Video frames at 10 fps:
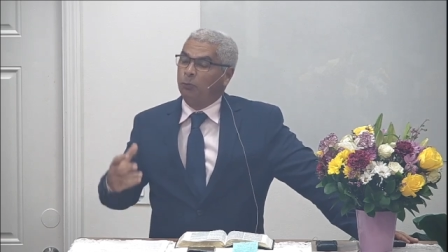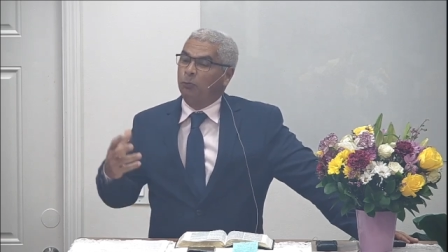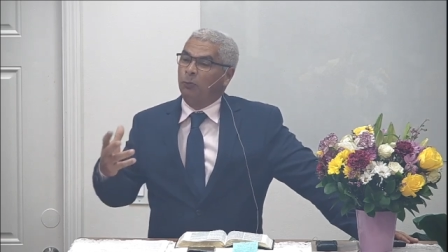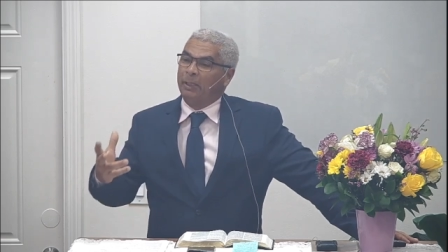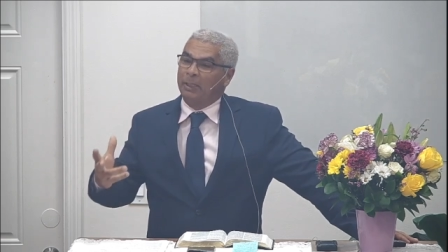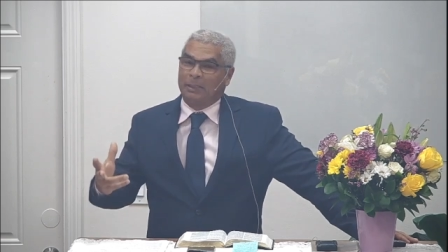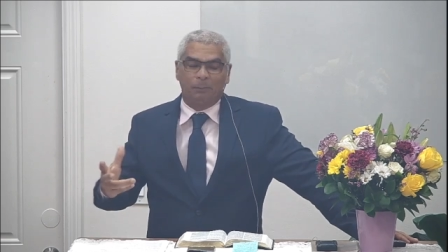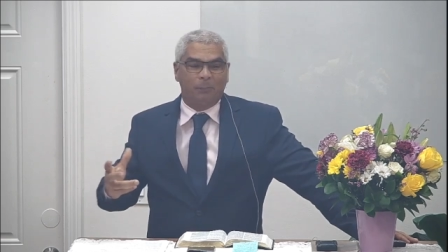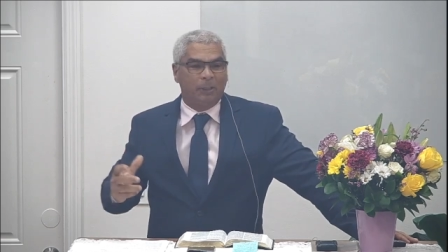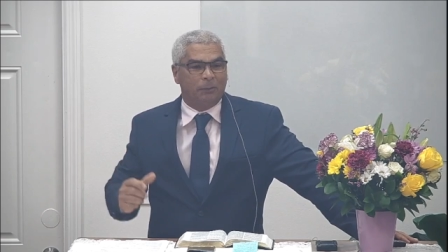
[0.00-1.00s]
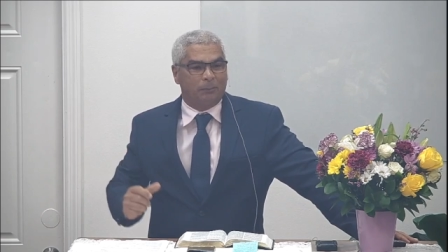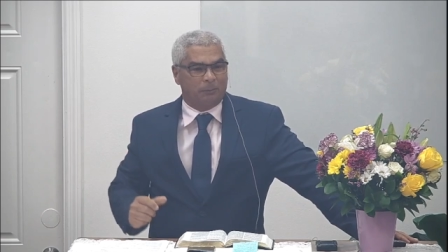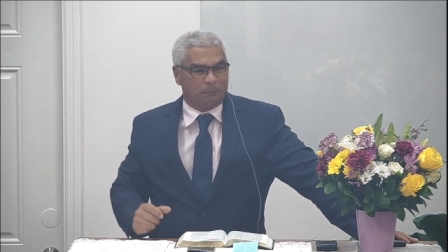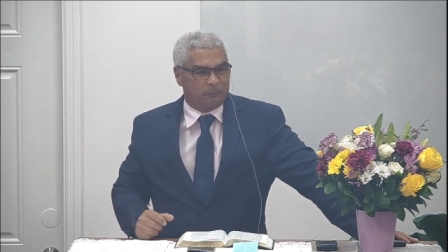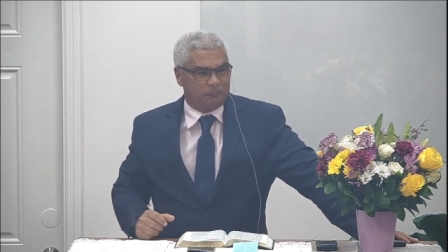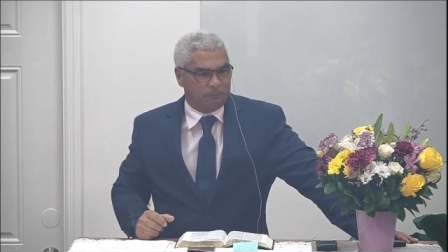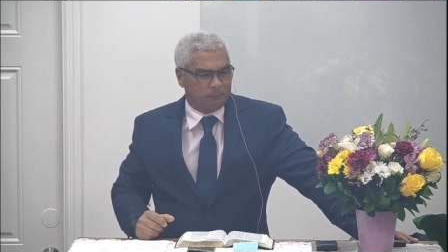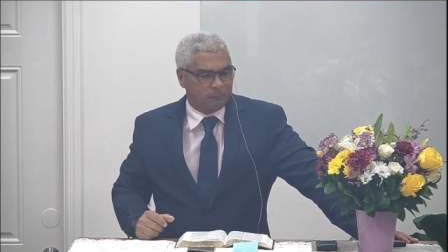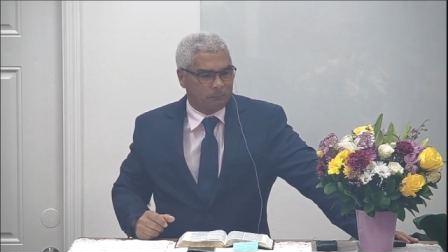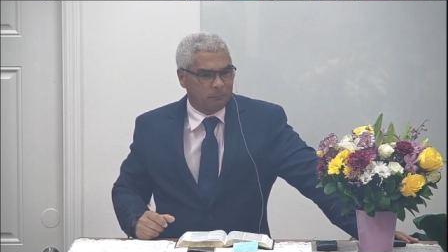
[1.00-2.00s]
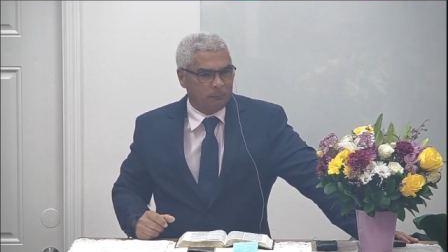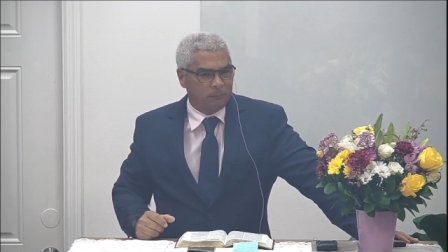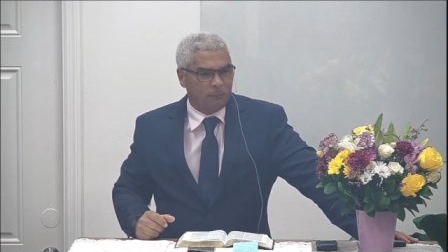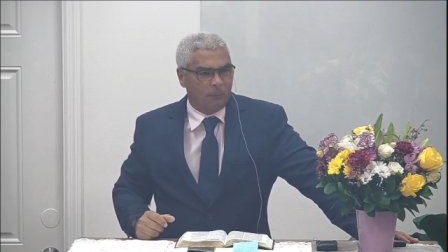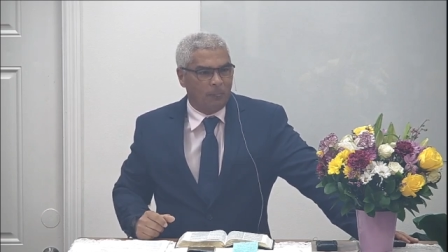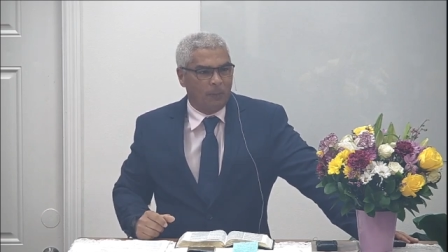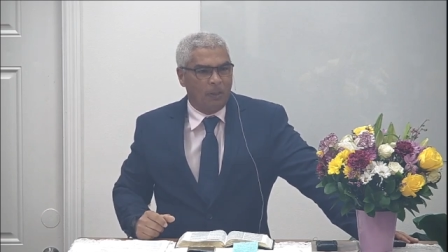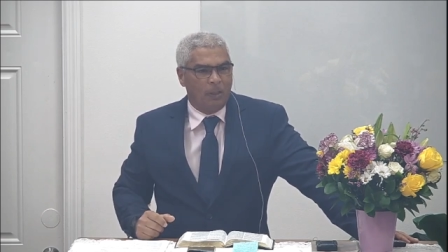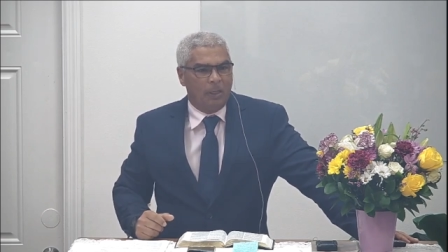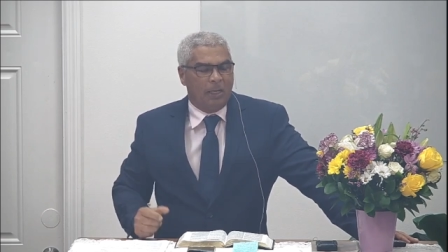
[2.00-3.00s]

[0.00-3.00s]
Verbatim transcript: which was rich in culture and knowledge,